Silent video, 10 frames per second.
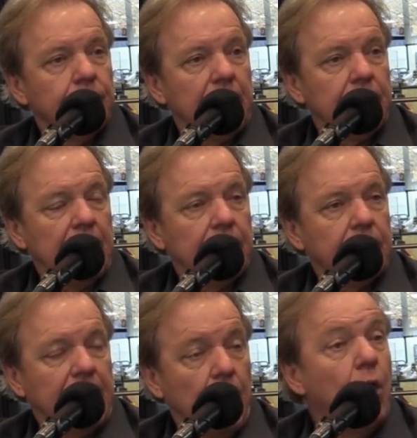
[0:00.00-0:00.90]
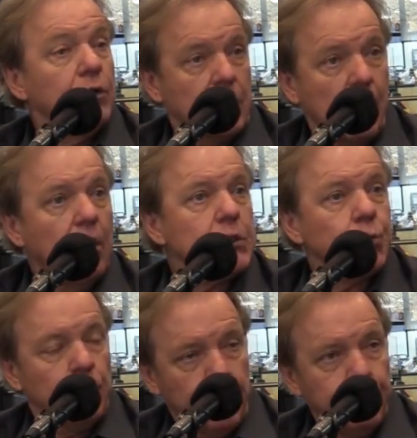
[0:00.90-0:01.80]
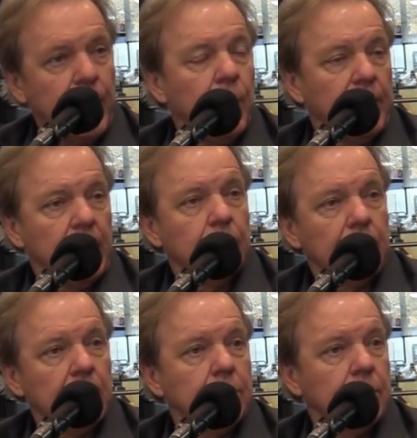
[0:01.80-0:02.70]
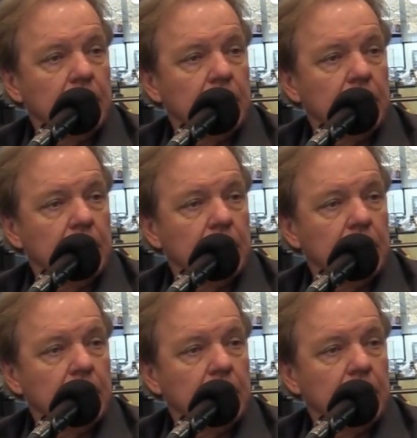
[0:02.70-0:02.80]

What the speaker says: but that all the cars were prepared in, but